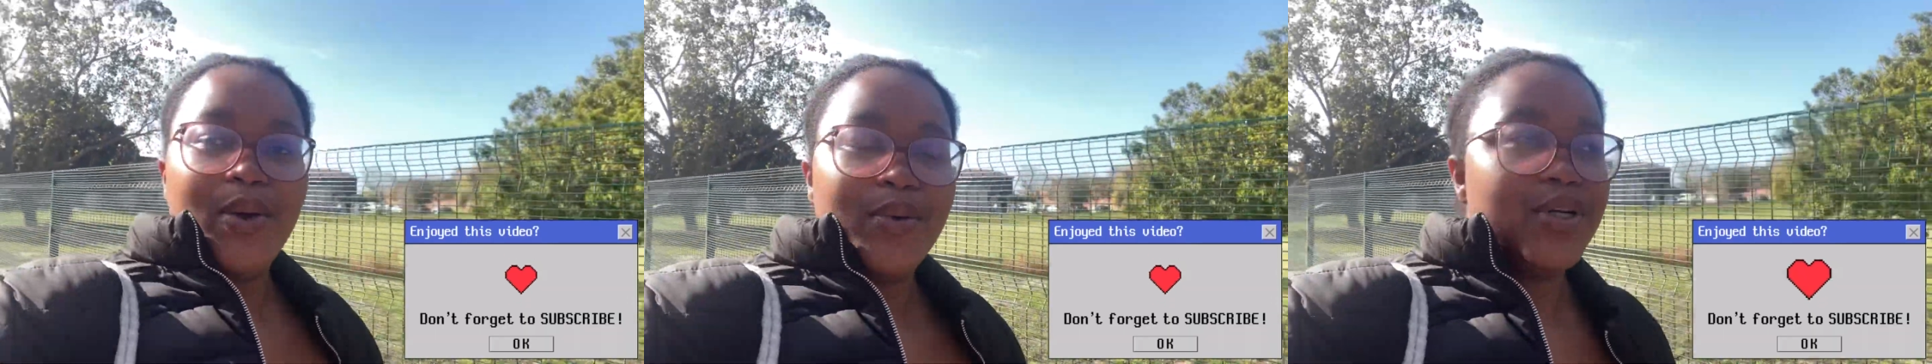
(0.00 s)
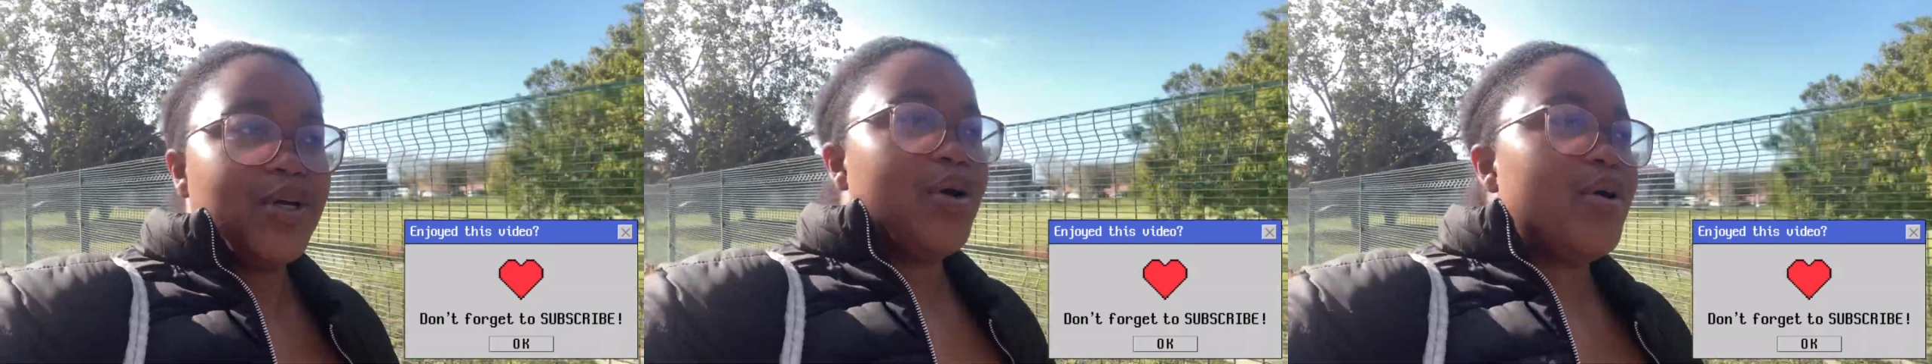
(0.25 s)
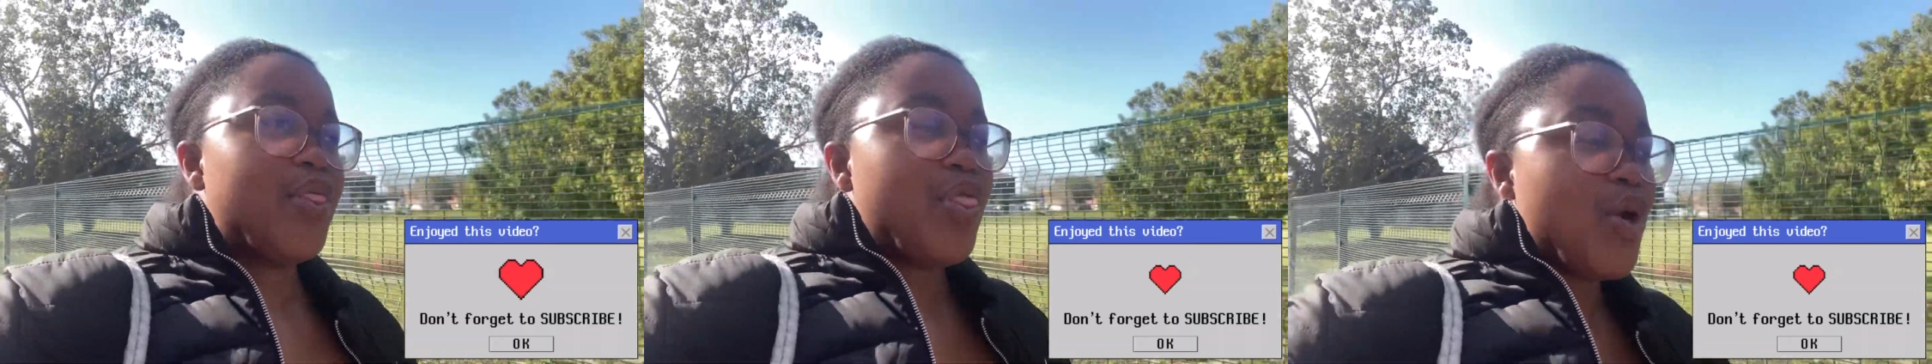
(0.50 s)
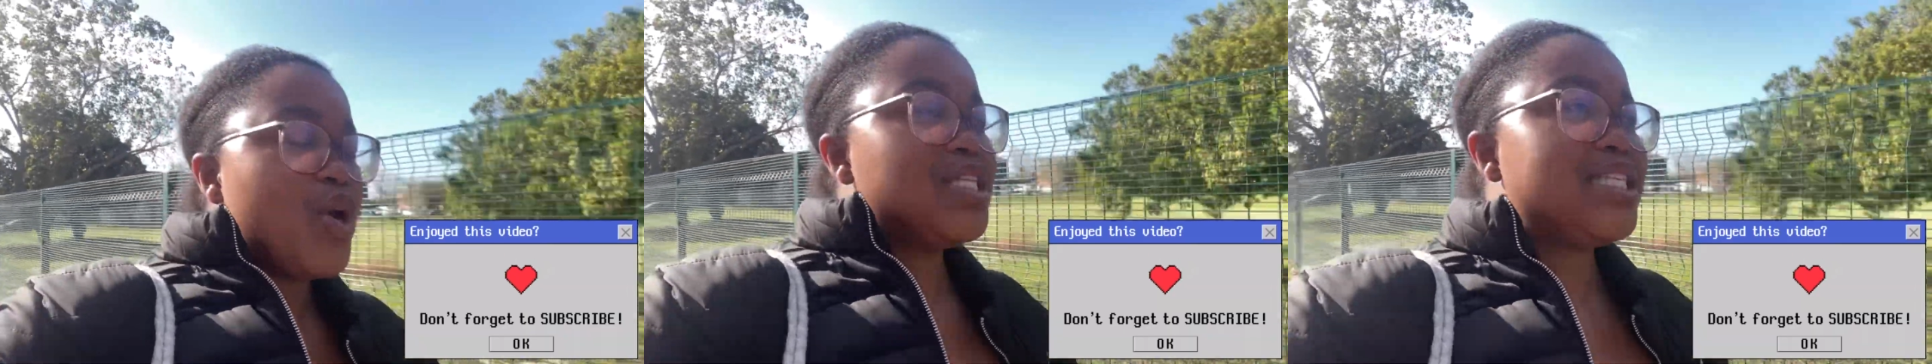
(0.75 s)
We are on
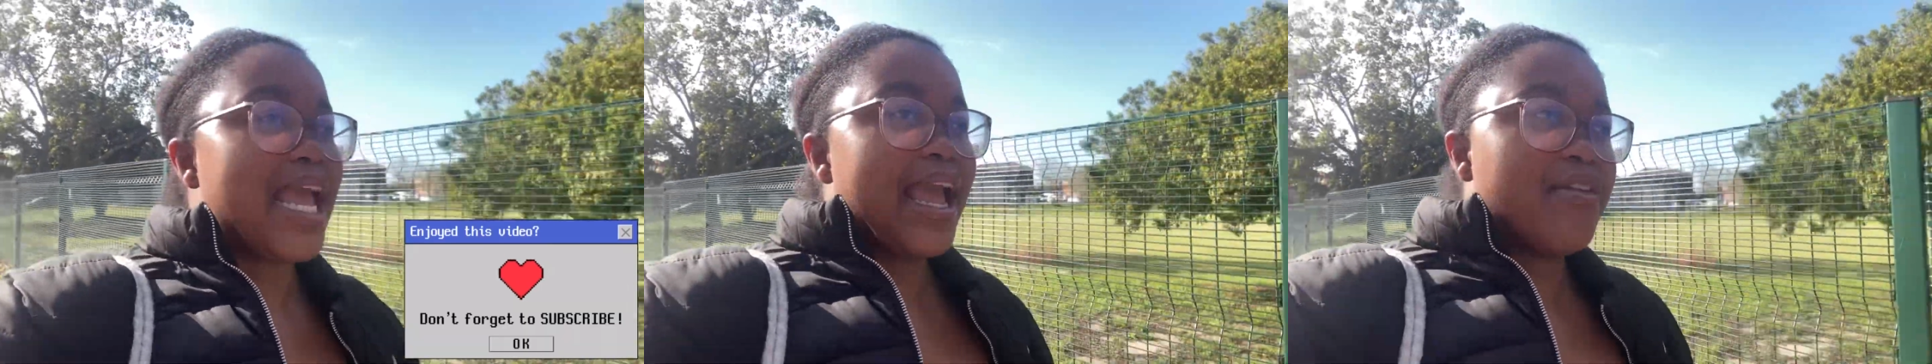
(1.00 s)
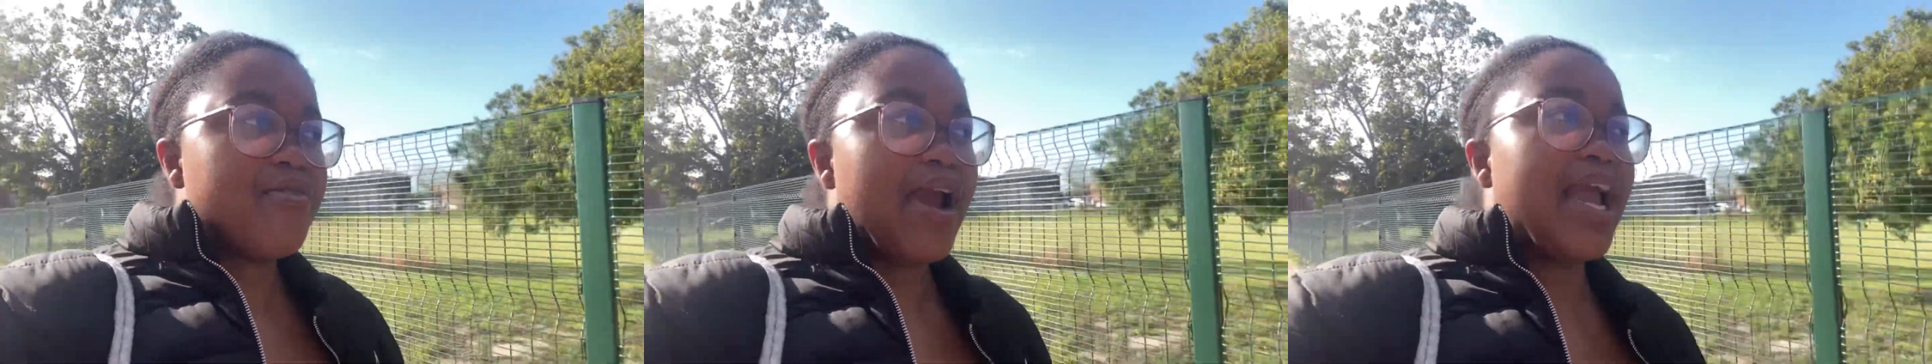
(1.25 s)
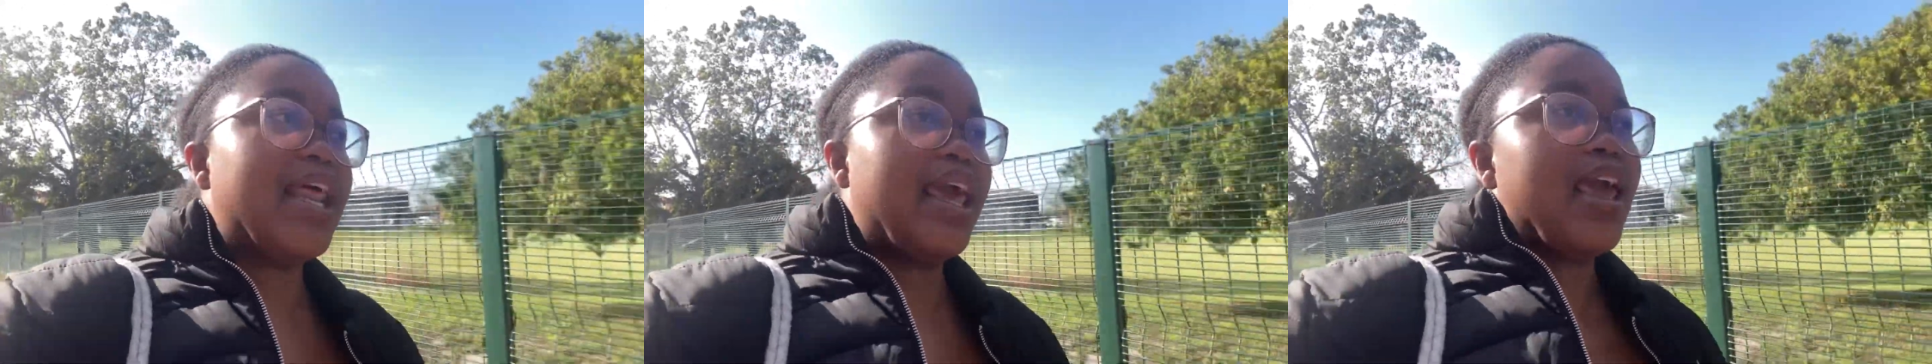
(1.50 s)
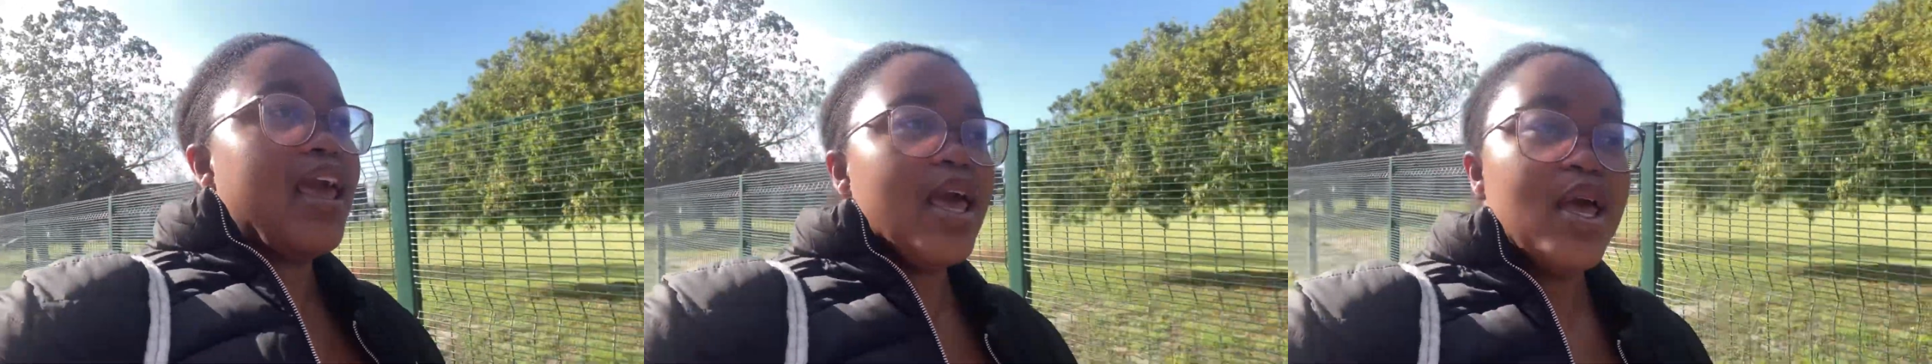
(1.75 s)
Thursday and Friday,
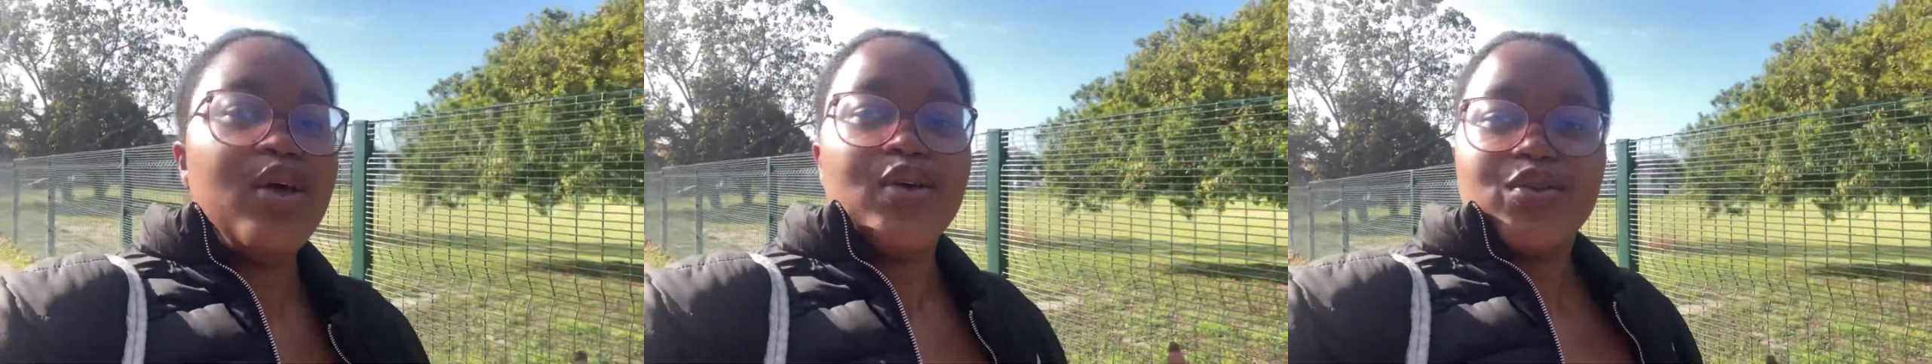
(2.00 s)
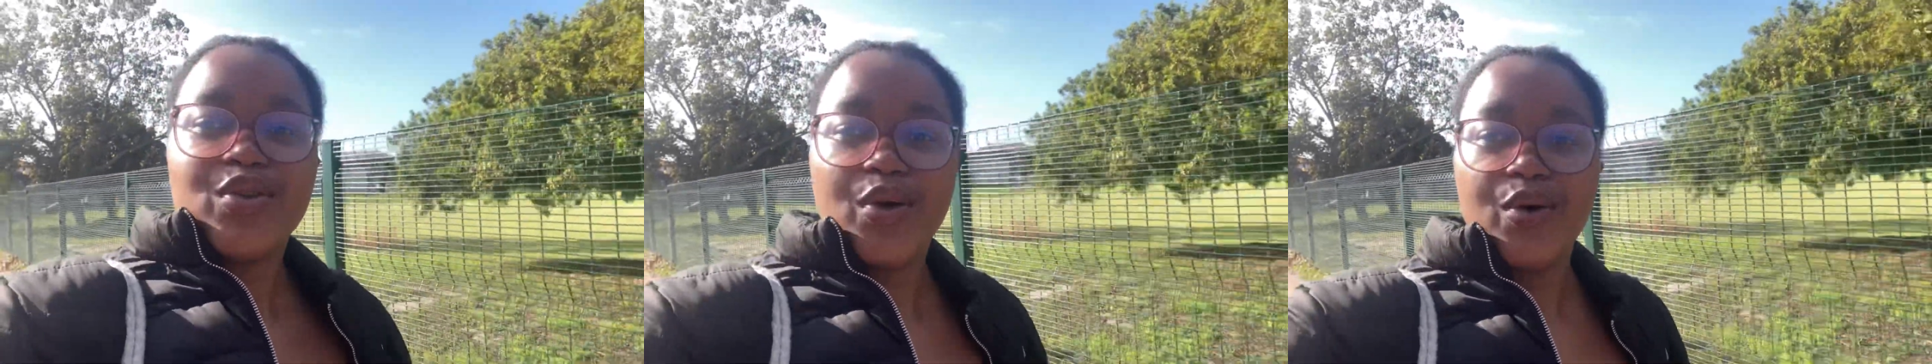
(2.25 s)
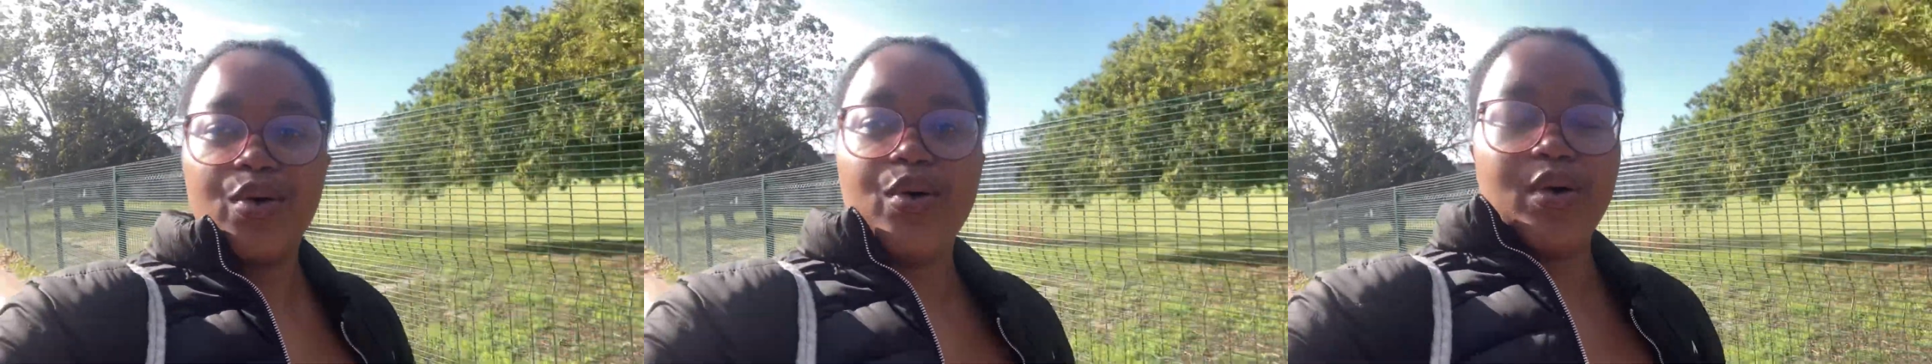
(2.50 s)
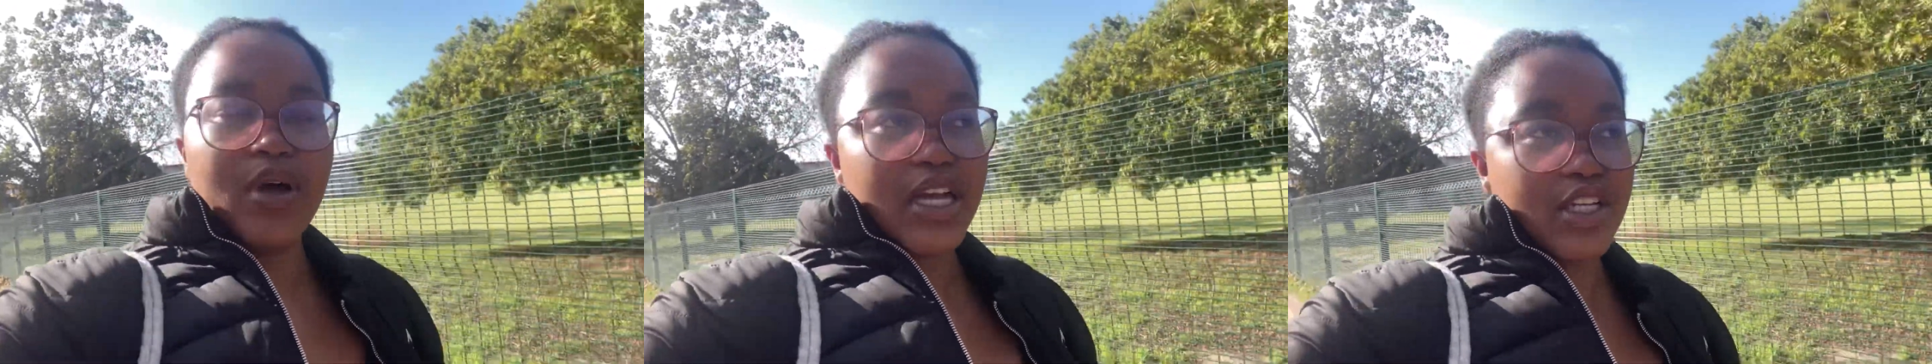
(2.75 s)
so
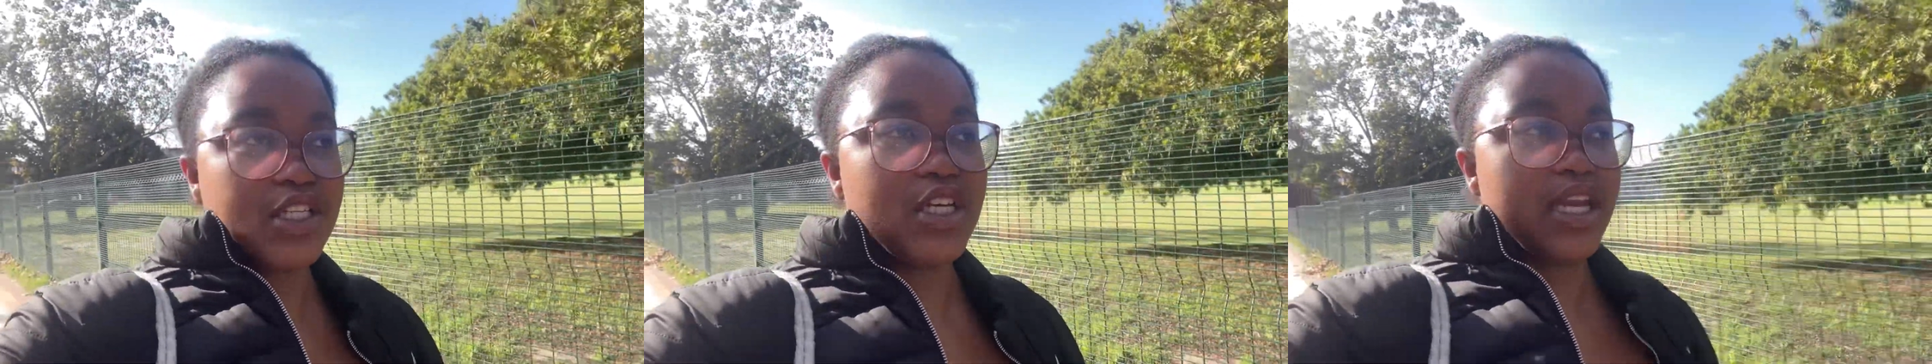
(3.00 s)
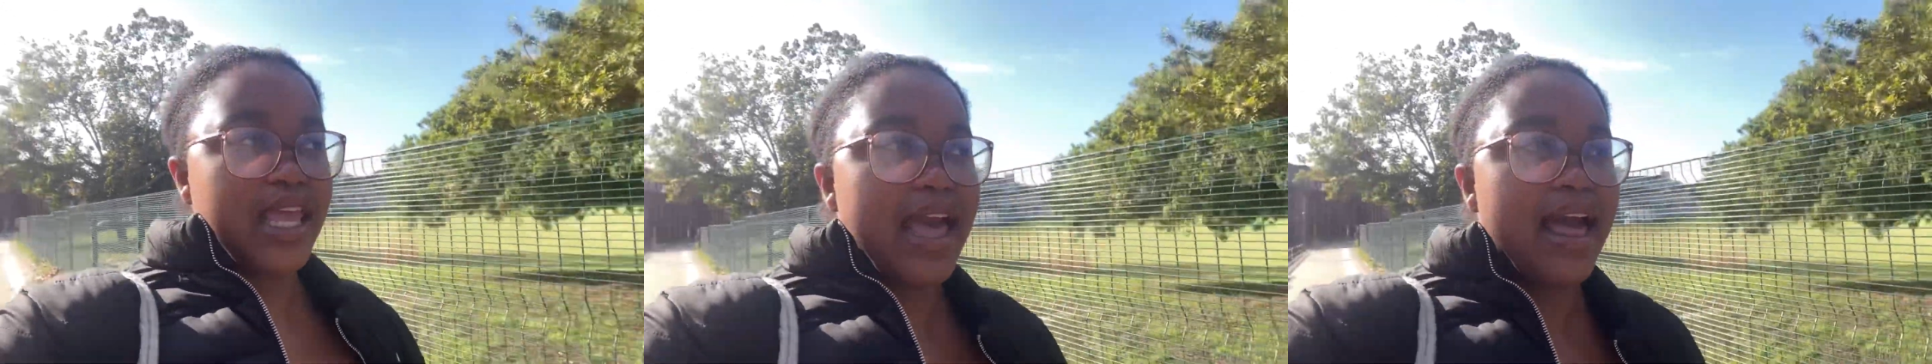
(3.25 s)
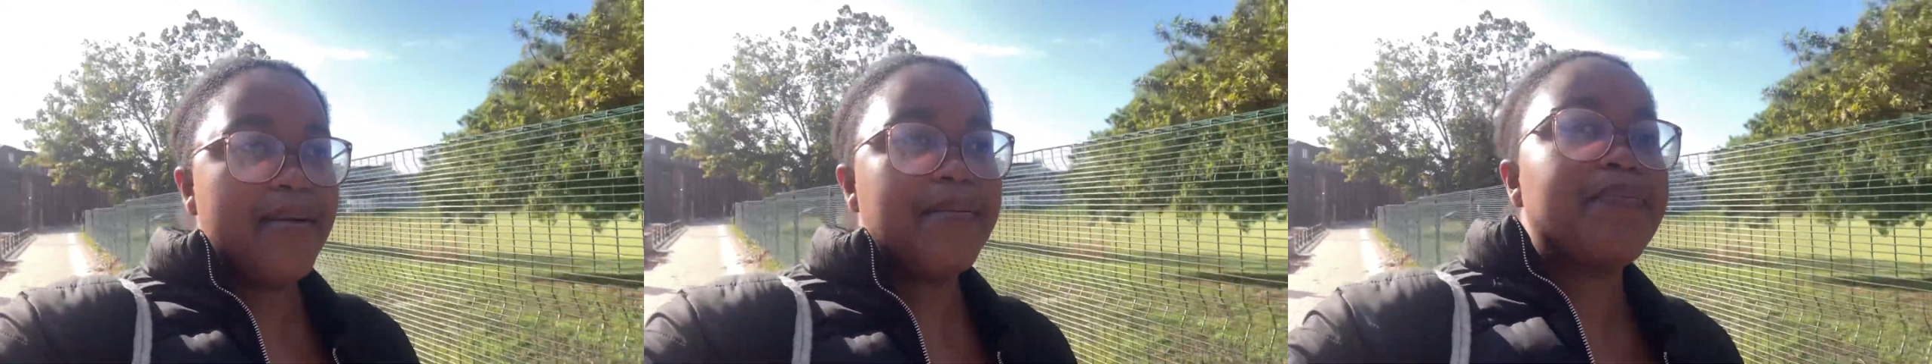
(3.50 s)
I just got here.